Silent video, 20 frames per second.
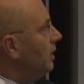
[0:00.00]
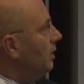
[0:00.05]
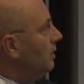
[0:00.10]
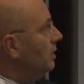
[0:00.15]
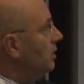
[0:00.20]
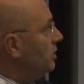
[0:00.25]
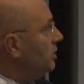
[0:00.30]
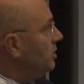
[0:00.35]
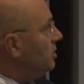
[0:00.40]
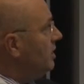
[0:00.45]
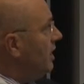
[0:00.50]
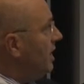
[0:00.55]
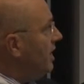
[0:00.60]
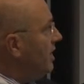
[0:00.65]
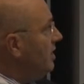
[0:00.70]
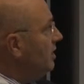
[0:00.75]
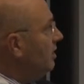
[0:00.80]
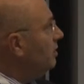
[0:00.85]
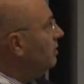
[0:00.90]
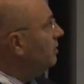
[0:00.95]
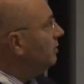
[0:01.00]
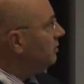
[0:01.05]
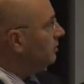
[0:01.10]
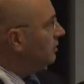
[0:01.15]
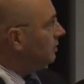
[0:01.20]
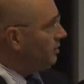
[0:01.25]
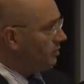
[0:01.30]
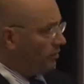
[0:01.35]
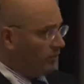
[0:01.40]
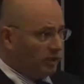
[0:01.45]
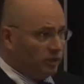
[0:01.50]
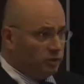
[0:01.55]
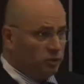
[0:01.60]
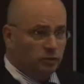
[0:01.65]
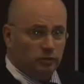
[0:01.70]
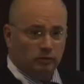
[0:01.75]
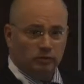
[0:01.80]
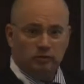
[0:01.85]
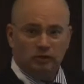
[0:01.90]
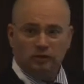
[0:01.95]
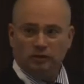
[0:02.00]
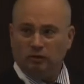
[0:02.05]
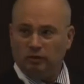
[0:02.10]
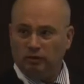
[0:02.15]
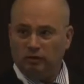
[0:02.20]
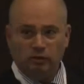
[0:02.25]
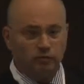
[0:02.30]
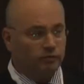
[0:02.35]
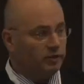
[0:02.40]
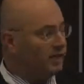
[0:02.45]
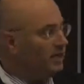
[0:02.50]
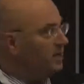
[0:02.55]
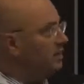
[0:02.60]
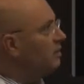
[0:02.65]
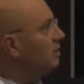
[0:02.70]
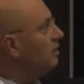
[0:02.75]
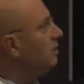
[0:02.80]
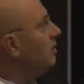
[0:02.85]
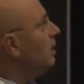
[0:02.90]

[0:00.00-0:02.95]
This is The Hague, thanks to a colleague of The Hague.